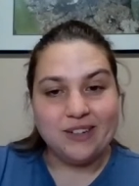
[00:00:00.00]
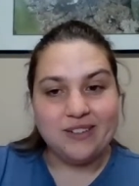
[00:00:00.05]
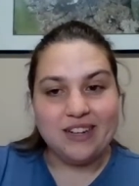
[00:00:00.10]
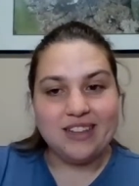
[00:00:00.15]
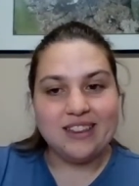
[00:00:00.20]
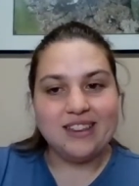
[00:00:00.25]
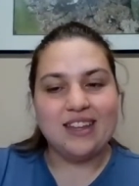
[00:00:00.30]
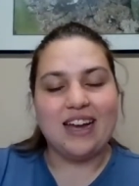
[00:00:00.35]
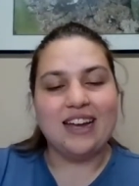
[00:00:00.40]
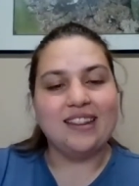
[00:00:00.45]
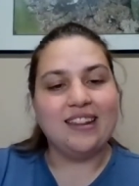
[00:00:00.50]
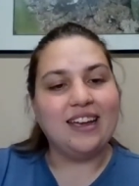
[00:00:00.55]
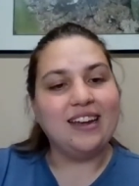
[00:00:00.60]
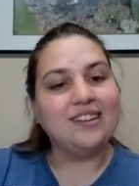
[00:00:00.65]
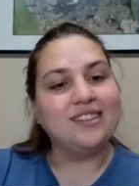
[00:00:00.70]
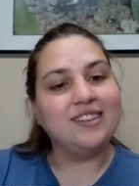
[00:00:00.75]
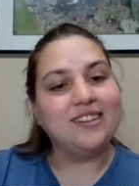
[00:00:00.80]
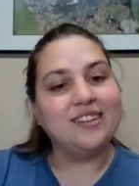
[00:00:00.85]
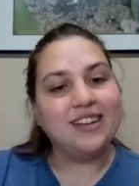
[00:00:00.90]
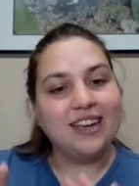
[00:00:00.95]
work with. I
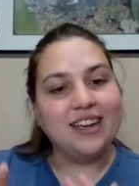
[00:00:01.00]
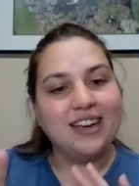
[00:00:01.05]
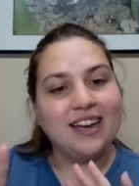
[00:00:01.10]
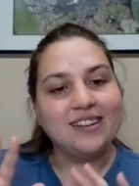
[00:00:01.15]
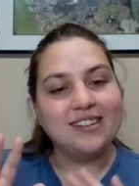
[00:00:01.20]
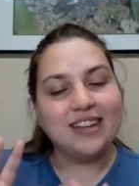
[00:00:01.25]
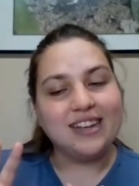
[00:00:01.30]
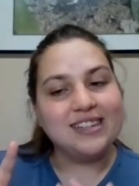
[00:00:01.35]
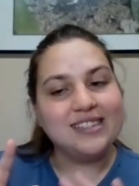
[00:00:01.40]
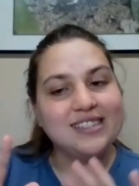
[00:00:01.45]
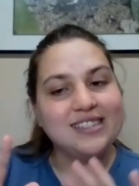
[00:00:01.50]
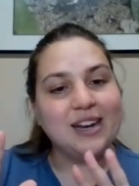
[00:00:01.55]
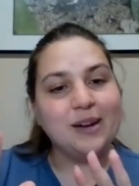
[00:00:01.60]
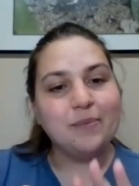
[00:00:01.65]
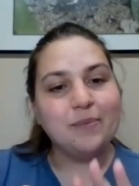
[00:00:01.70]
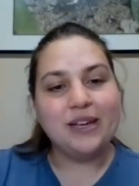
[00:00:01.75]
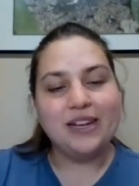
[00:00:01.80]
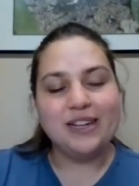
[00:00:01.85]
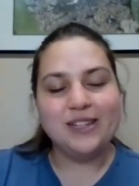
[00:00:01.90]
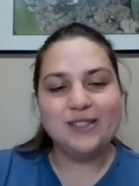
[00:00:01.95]
like looking at like
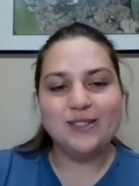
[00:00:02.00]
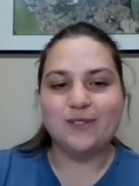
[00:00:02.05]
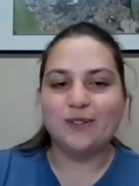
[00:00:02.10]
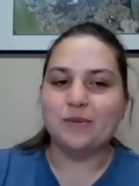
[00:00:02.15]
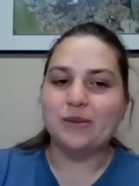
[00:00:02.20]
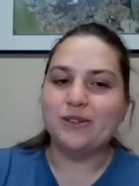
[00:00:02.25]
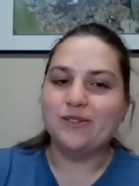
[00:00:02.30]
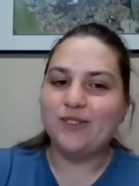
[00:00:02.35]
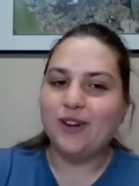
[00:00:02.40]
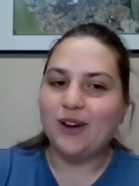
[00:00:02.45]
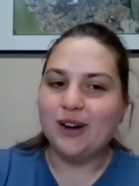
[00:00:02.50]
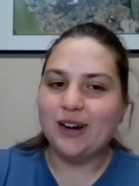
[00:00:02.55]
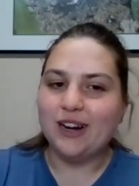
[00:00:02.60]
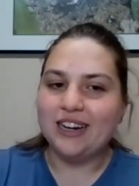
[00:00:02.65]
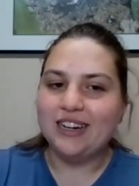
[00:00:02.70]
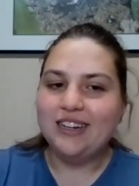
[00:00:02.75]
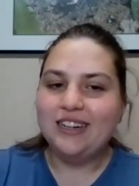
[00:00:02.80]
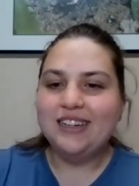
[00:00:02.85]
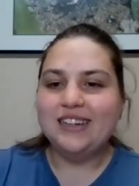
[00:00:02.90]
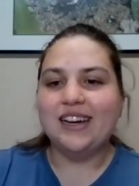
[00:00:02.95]
centipedes from
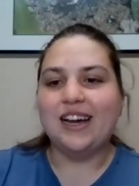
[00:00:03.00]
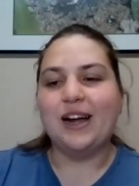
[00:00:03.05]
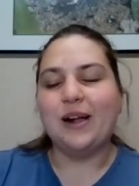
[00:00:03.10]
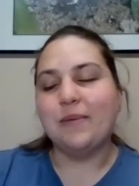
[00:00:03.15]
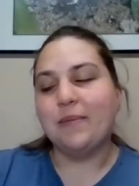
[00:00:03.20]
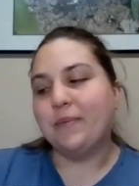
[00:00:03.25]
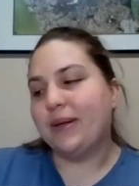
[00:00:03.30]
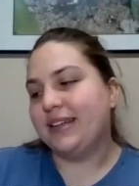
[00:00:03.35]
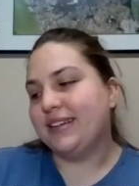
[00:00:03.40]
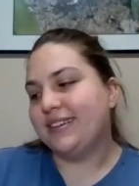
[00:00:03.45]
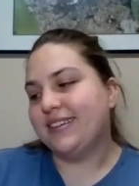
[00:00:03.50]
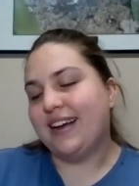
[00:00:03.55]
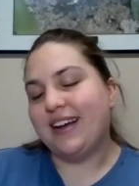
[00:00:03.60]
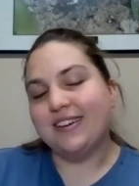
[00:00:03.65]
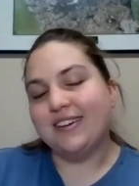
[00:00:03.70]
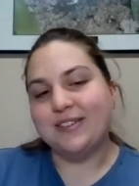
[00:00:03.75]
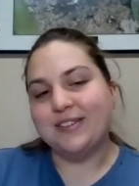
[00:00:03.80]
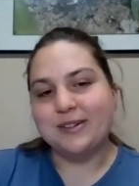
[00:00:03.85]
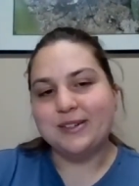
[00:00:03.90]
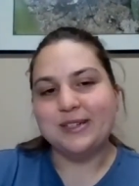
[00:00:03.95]
afar, um, but
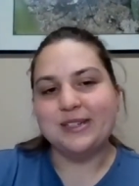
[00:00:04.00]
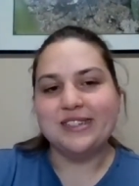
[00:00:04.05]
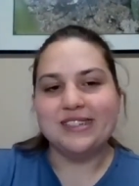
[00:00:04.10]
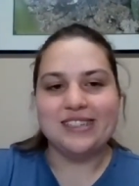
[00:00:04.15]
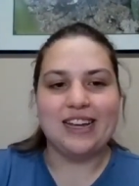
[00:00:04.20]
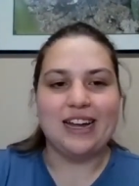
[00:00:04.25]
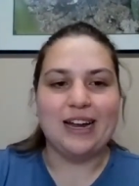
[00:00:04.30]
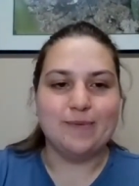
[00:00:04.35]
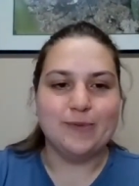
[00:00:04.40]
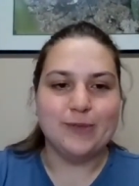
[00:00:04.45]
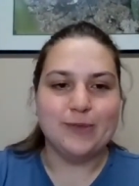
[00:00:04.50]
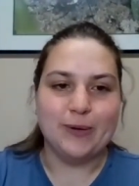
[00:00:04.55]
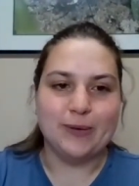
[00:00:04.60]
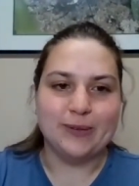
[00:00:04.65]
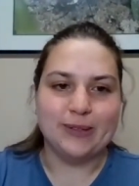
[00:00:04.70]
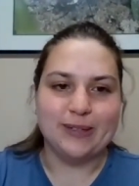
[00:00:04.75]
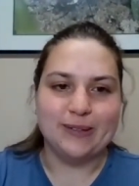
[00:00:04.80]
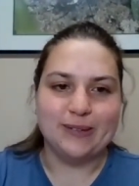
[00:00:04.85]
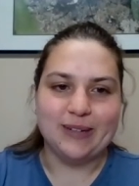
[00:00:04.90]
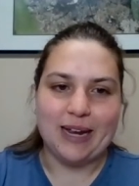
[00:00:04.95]
cockroaches I'm
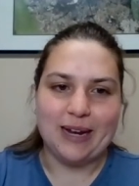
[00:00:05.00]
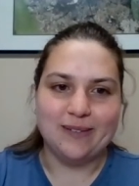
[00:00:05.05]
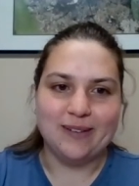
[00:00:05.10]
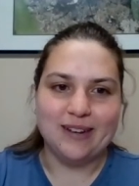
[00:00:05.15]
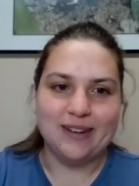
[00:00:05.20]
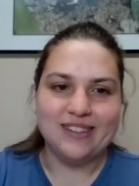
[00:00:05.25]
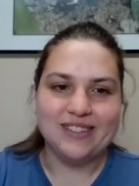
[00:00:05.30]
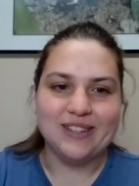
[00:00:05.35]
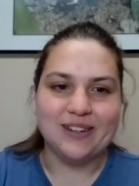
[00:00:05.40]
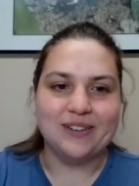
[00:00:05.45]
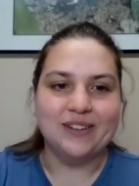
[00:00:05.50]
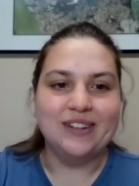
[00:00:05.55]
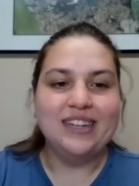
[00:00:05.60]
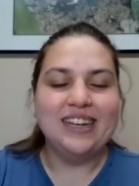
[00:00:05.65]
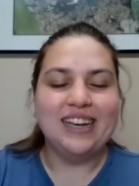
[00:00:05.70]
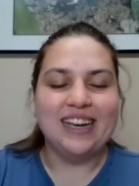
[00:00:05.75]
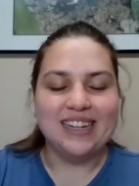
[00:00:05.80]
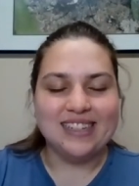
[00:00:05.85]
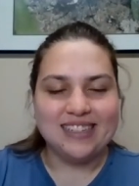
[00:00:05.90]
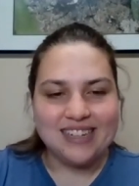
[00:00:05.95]
totally okay with. So
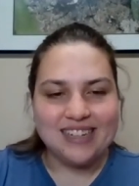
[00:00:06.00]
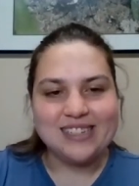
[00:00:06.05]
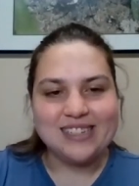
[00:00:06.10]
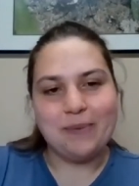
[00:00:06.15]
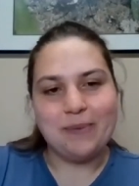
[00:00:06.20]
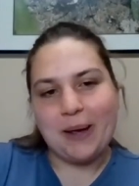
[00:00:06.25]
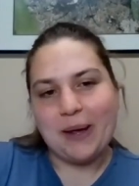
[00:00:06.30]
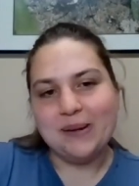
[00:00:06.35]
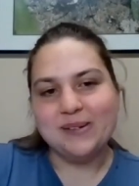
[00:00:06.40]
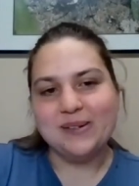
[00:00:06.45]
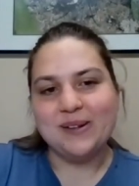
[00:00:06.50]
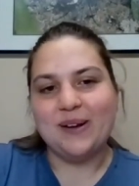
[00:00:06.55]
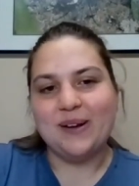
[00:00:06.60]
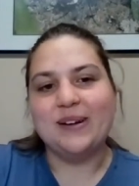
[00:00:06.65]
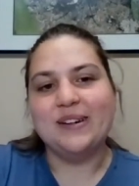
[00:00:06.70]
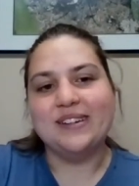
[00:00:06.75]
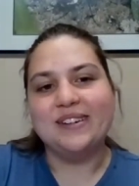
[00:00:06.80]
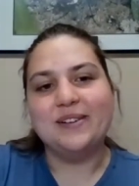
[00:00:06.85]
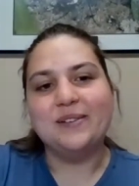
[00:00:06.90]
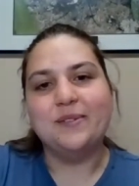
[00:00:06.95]
it does depend
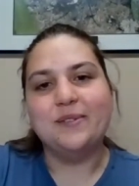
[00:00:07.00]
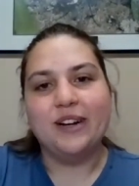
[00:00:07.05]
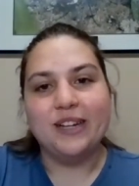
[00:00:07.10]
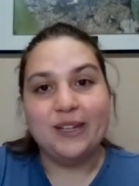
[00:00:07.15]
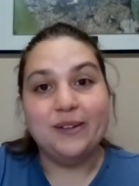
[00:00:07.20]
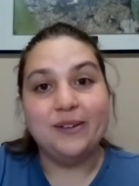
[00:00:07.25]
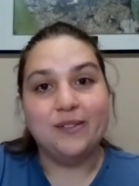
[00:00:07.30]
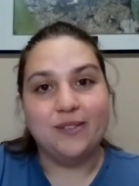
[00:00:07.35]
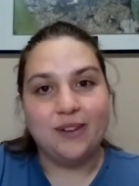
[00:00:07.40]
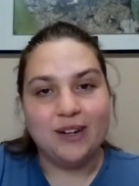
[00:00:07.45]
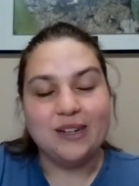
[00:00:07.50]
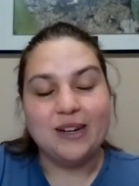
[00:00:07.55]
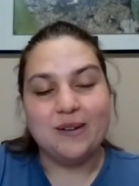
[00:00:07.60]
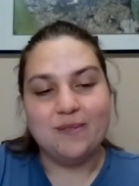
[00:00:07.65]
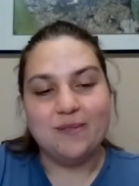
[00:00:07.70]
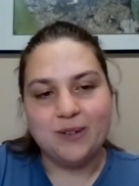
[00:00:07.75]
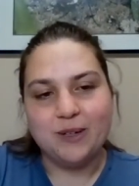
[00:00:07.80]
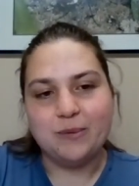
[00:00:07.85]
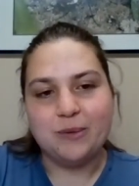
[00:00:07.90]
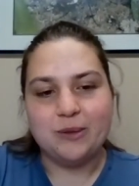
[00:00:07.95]
on what you you are
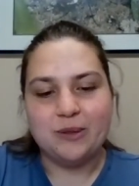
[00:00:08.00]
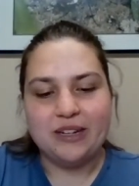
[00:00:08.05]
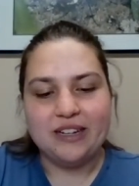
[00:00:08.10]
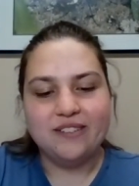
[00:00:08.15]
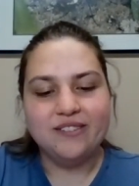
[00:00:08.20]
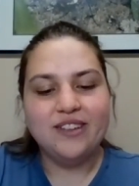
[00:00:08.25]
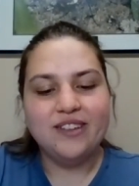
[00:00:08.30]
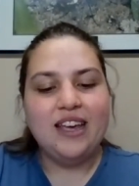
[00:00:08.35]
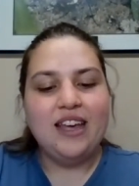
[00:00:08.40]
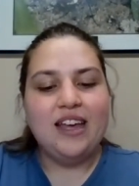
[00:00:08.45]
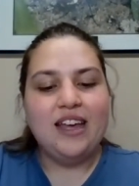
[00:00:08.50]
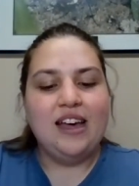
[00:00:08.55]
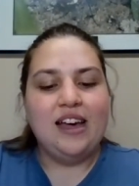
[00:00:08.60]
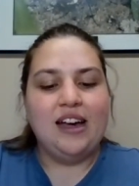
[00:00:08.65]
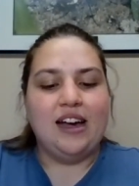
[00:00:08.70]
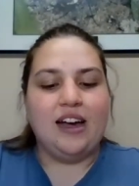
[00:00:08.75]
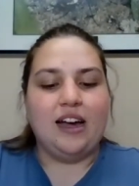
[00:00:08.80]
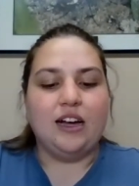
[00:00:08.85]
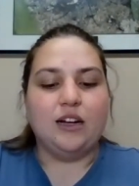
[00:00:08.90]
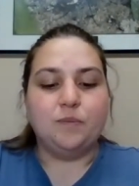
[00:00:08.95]
comfortable with.
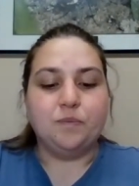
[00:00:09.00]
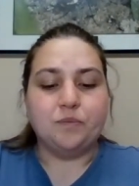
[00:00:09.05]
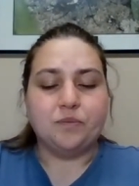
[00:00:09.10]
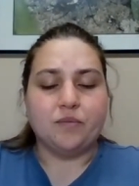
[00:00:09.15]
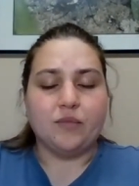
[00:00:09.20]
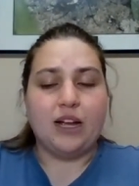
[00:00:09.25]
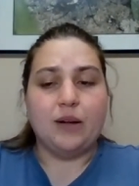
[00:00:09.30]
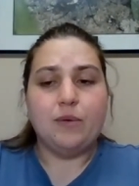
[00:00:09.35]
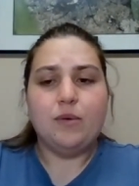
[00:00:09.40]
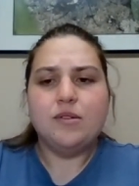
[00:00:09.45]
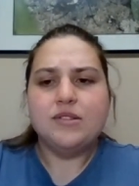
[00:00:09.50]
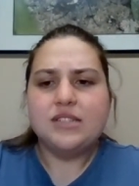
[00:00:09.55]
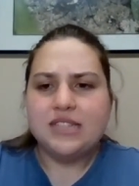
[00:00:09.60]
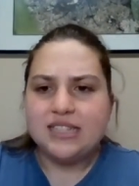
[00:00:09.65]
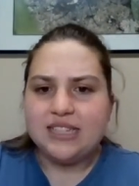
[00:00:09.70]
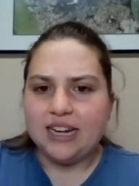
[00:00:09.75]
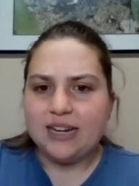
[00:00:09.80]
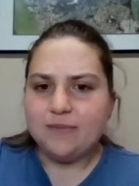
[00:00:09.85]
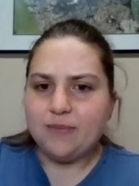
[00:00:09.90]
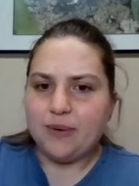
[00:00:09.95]
Um, and what was
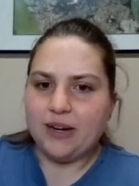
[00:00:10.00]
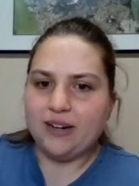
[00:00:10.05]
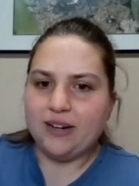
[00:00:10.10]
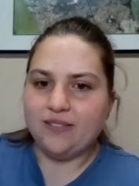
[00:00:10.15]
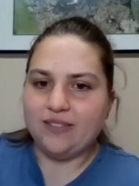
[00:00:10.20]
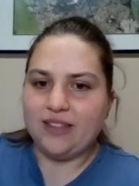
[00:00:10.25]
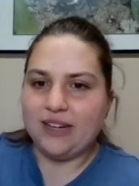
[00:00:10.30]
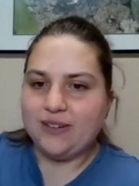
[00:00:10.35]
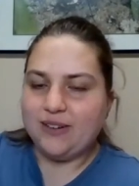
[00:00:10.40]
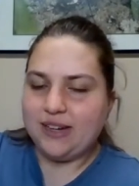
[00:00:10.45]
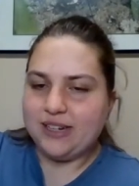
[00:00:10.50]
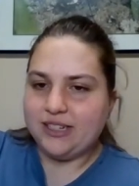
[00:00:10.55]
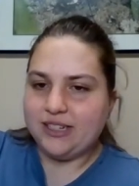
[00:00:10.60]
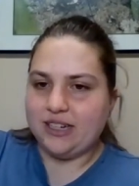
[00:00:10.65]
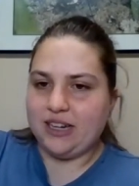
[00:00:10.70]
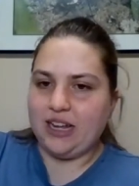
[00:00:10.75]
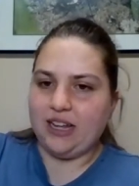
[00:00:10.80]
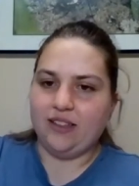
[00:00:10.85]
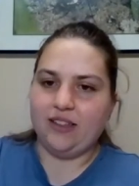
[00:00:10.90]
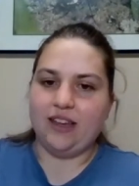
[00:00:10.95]
the second part of that
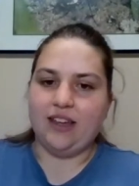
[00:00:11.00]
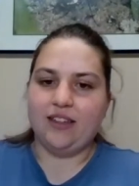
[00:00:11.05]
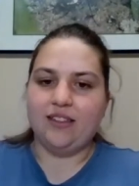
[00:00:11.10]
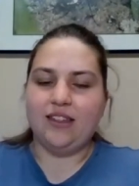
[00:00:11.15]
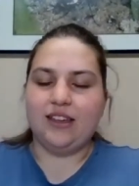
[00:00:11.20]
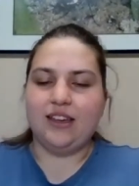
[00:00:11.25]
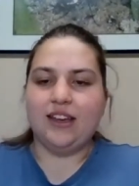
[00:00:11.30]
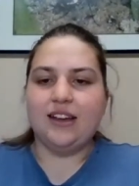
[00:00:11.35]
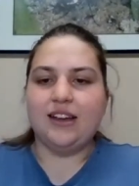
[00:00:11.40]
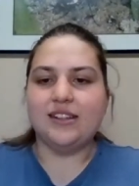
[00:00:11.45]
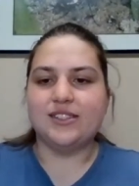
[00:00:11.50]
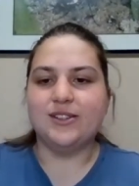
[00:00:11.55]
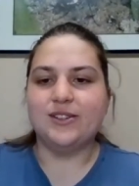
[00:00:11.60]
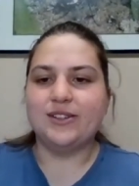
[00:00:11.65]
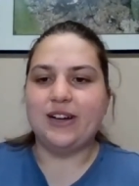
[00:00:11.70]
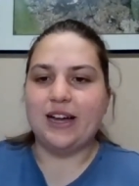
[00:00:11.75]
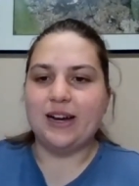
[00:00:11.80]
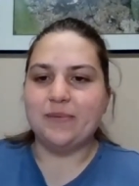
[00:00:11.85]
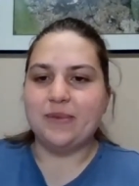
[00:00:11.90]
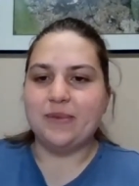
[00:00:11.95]
question, Haley? I think I got
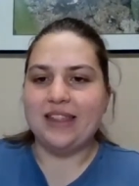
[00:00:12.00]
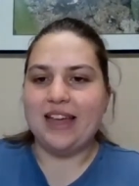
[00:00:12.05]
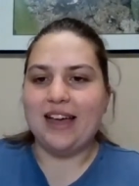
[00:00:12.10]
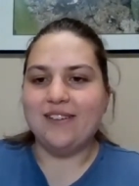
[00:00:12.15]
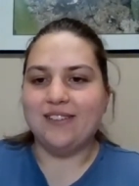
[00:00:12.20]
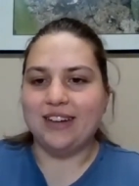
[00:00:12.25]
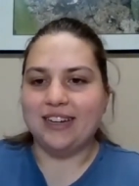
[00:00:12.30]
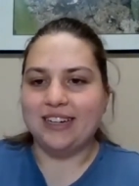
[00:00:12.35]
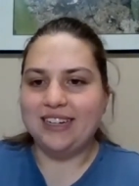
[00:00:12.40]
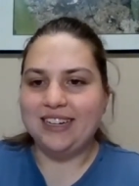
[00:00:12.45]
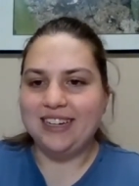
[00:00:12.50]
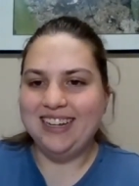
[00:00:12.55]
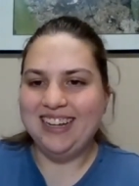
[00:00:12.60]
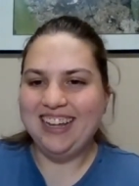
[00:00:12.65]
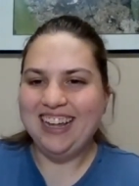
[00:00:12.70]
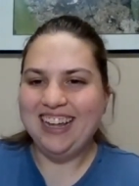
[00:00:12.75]
so caught up in that one.